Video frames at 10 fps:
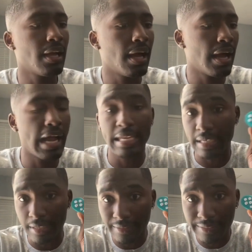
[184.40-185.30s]
I get
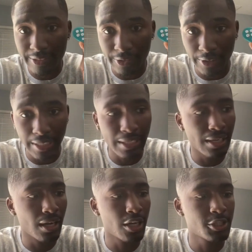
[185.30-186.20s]
it, right?
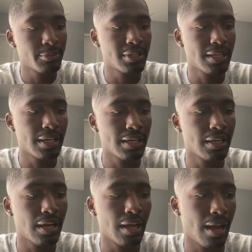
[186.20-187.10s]
100% get it.
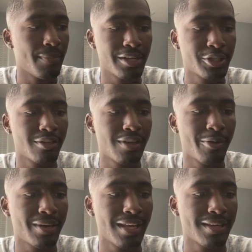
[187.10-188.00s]
I'm not sure if I
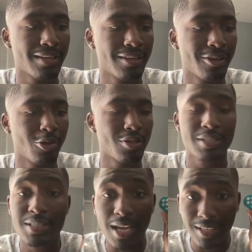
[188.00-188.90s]
would like
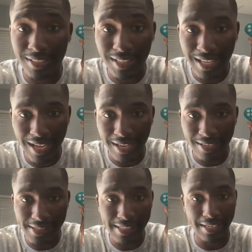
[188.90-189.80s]
sell it
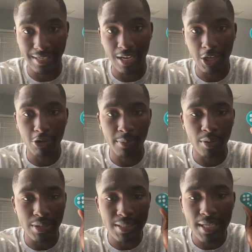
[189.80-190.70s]
and get an Anki remote
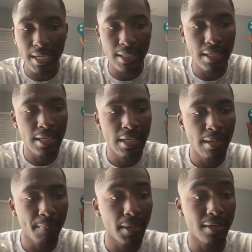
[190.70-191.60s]
instead.
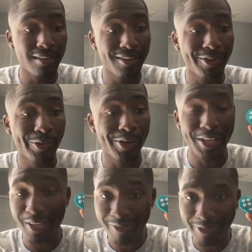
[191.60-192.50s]
But
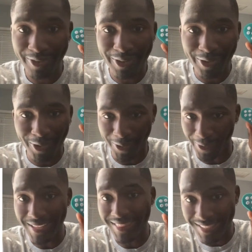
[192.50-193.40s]
if or
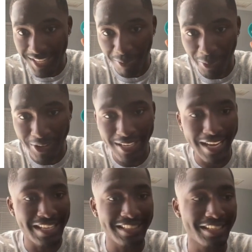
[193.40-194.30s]
when this stopped working
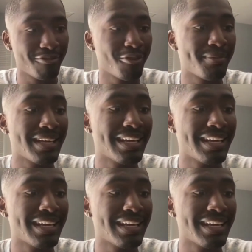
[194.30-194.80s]
as it did for me,